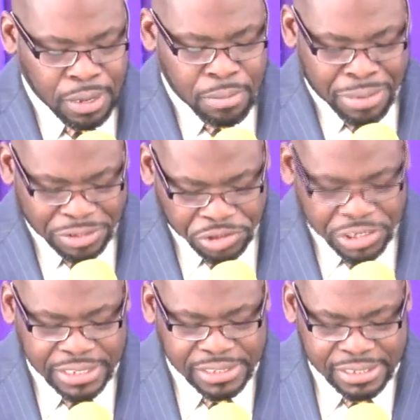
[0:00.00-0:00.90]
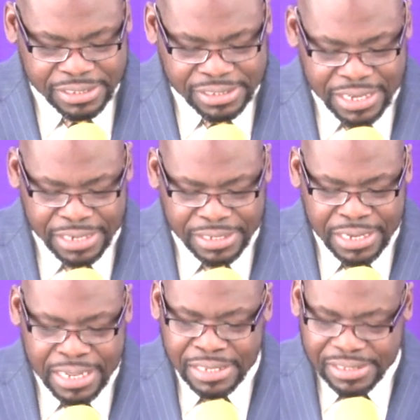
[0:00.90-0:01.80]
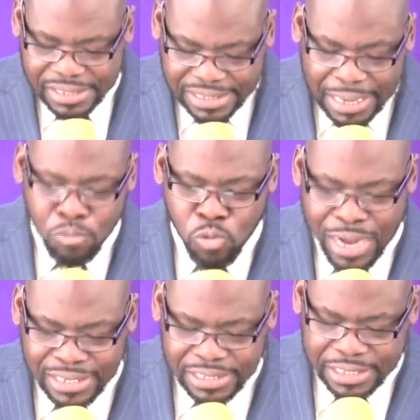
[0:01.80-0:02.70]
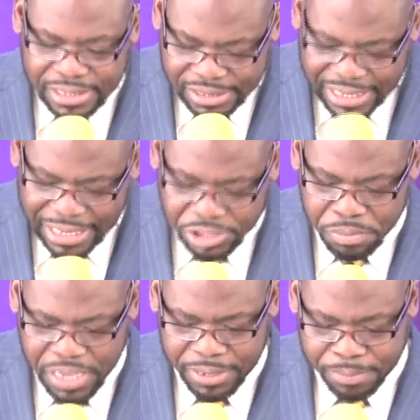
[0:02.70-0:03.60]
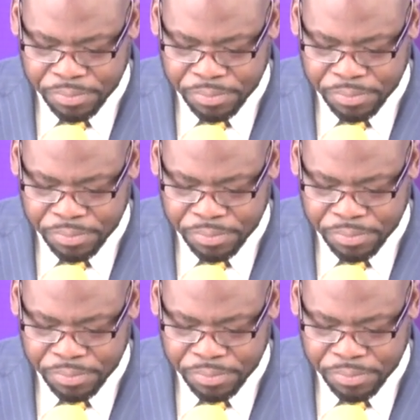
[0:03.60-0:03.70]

But Jesus said, Someone did touch me,